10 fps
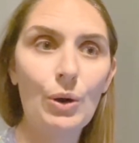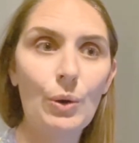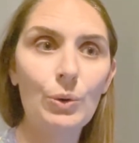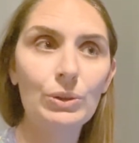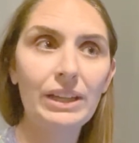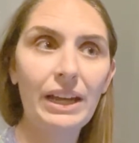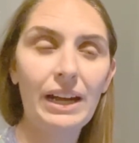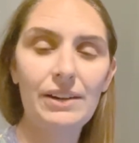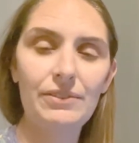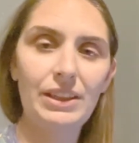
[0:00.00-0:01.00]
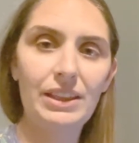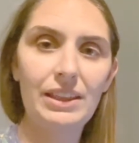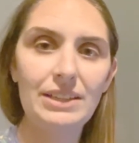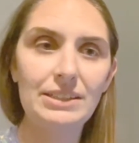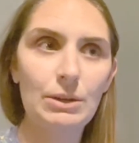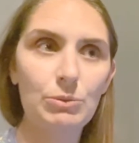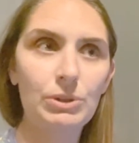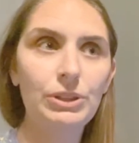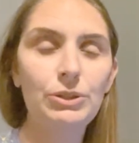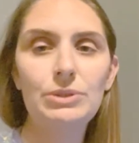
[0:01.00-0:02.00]
only have the things that we're
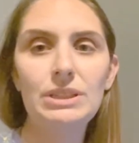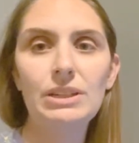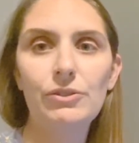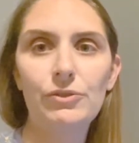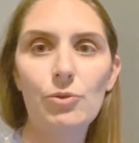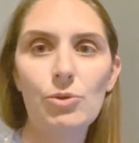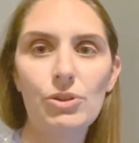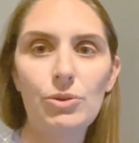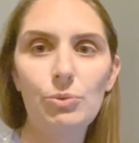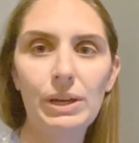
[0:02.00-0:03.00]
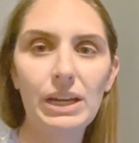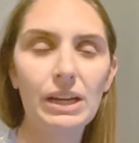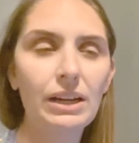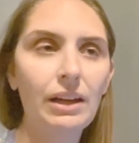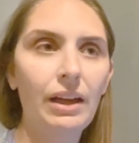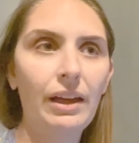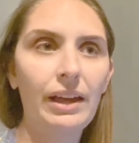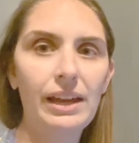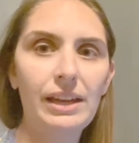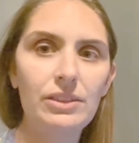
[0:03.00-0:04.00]
using for the week
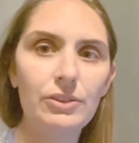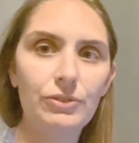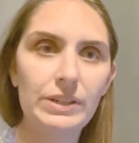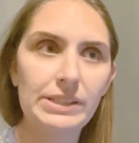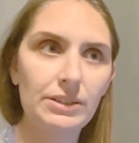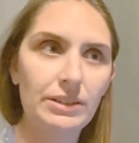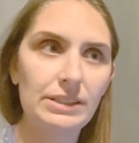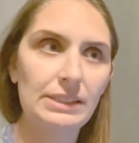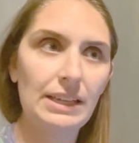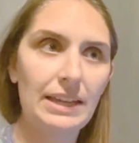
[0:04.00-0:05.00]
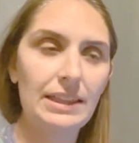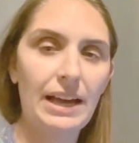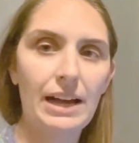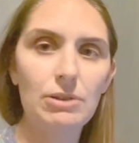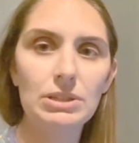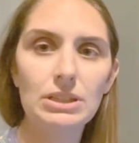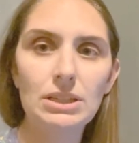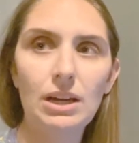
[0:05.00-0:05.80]
in the freezer inside the house.